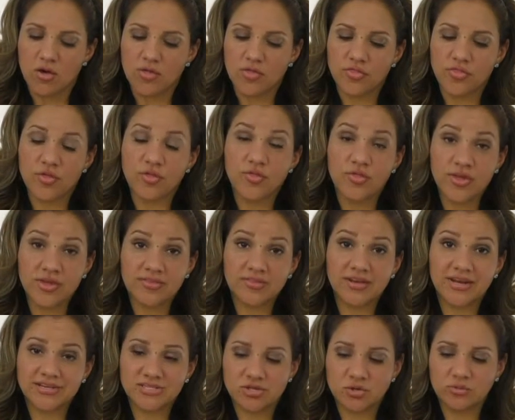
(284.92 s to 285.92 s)
The thing
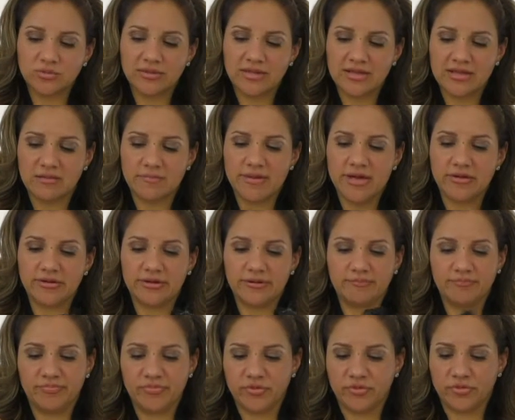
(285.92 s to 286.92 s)
that I don't like about
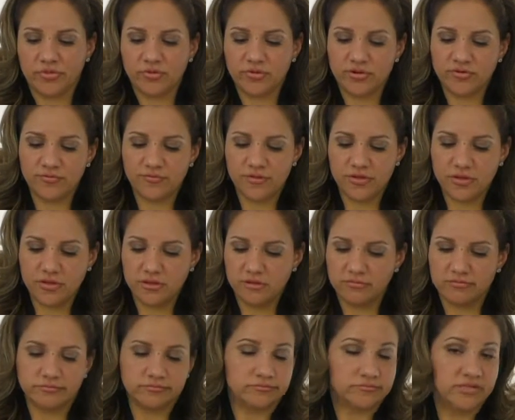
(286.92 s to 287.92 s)
it, 30 feet,
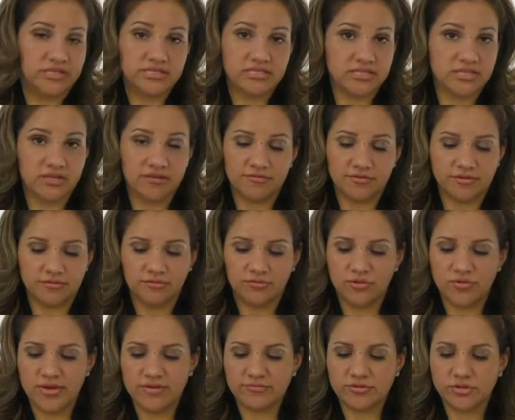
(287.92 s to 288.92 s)
it's a given.
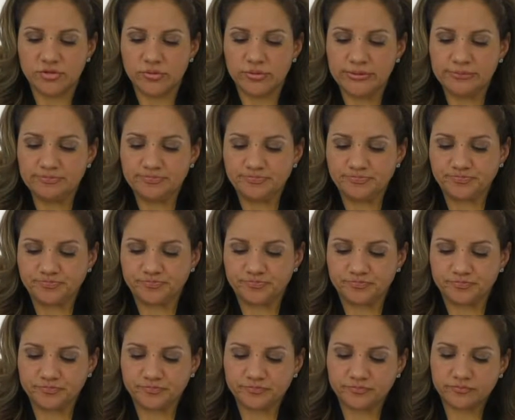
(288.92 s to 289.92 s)
You have to do it.
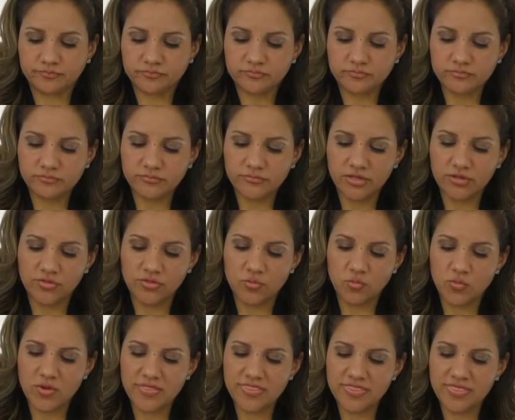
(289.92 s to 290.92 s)
The
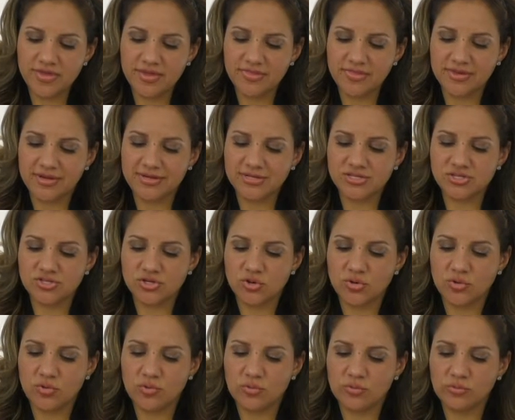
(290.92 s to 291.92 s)
one thing that I
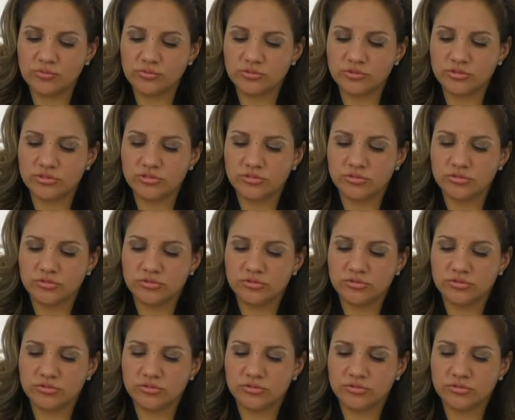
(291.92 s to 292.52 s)
don't